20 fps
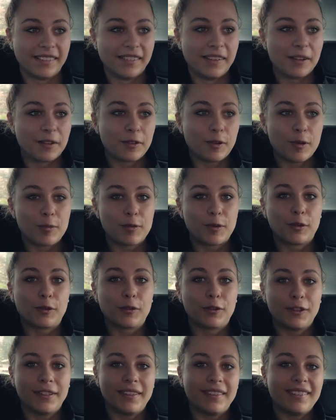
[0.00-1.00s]
I'm gonna push
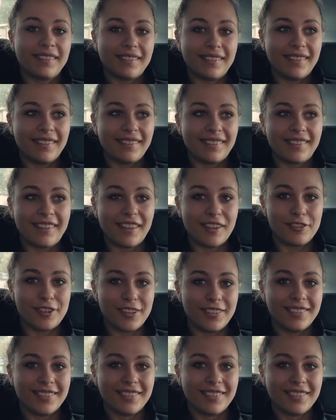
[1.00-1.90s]
for it and have fun.